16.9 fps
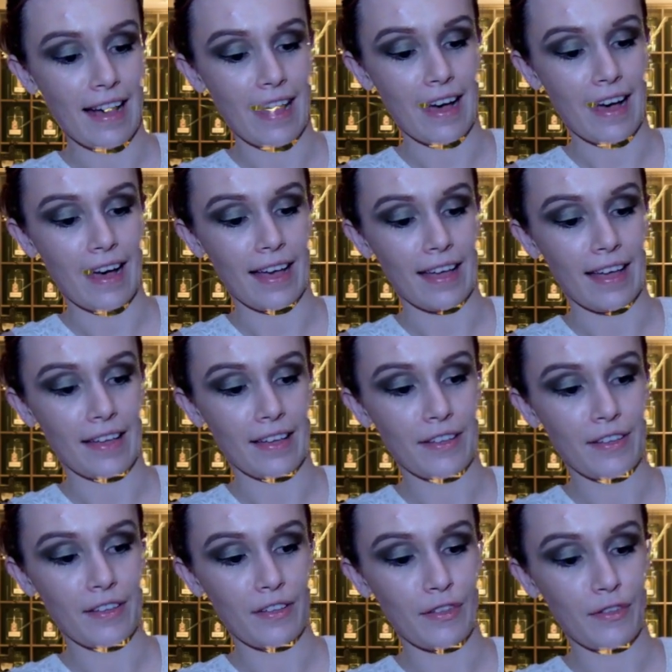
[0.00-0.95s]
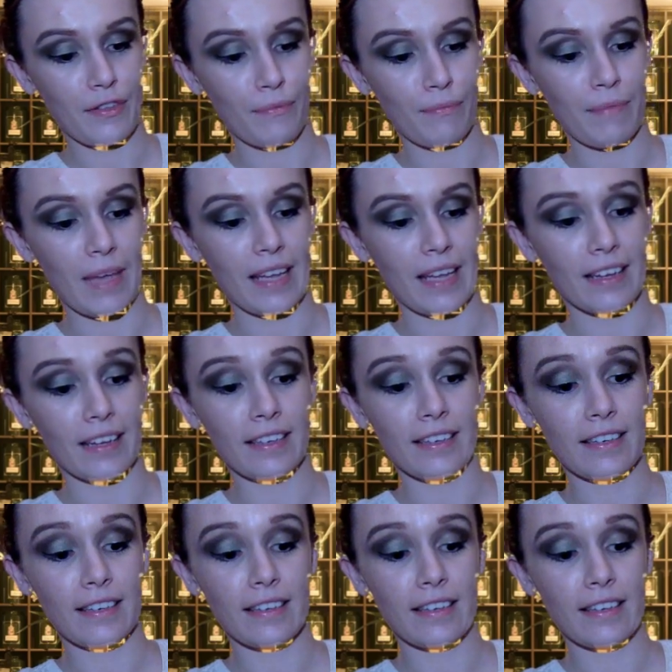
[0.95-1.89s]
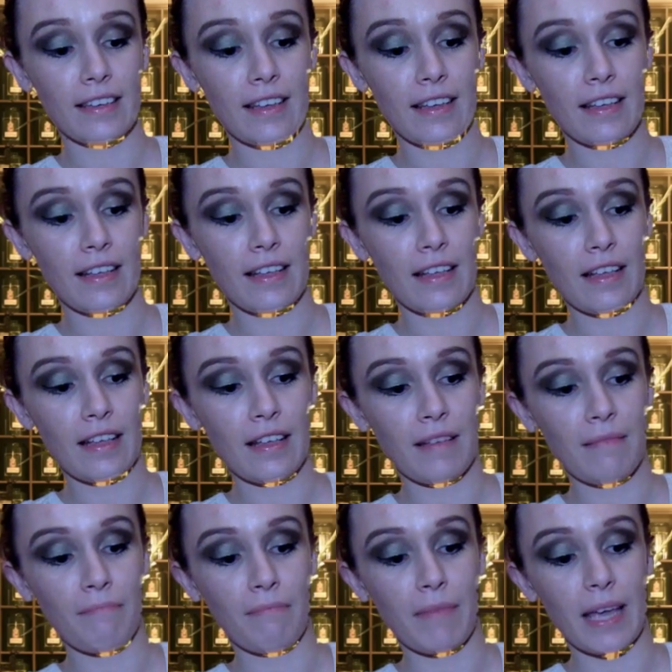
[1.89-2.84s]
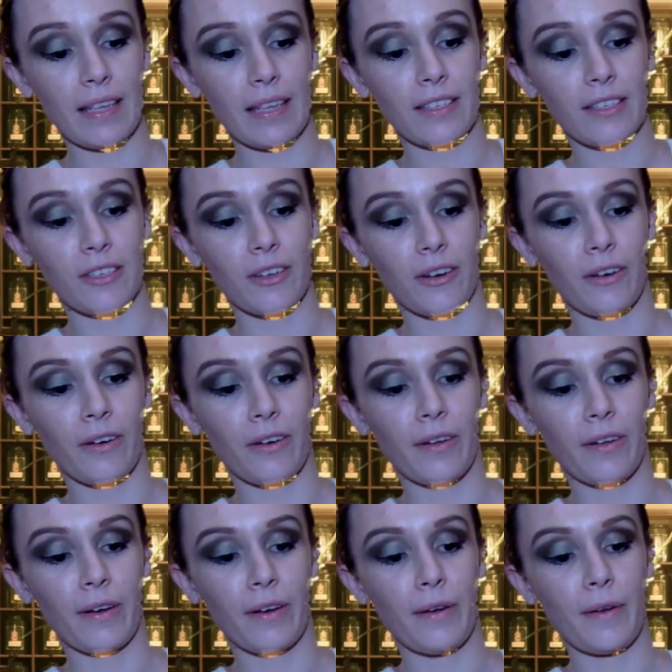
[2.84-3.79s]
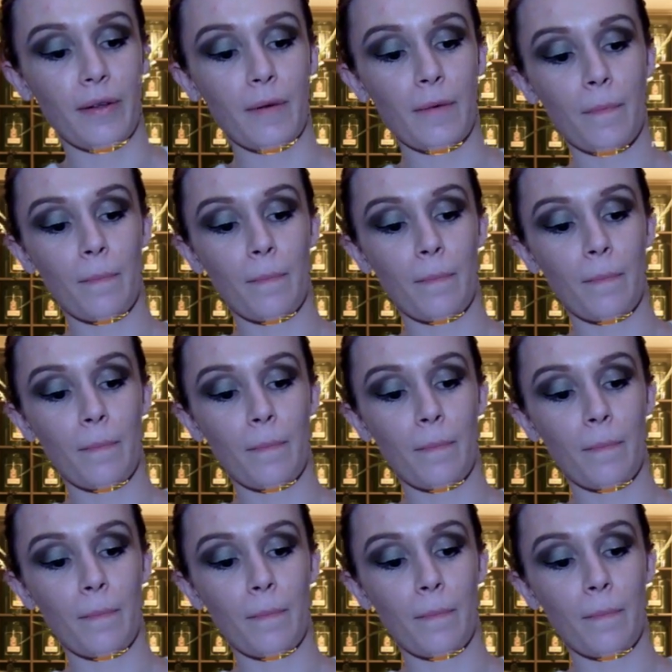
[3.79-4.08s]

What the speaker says: I made it based on